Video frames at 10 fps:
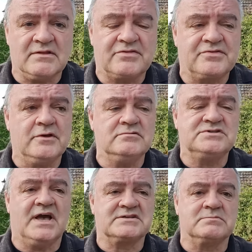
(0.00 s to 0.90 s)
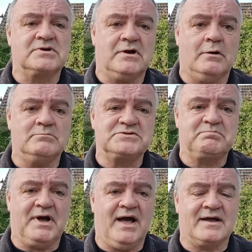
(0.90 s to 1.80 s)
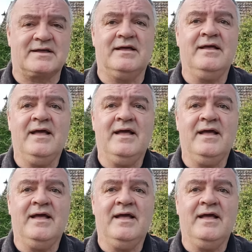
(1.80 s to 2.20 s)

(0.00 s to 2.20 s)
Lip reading: enthusiasm comes back.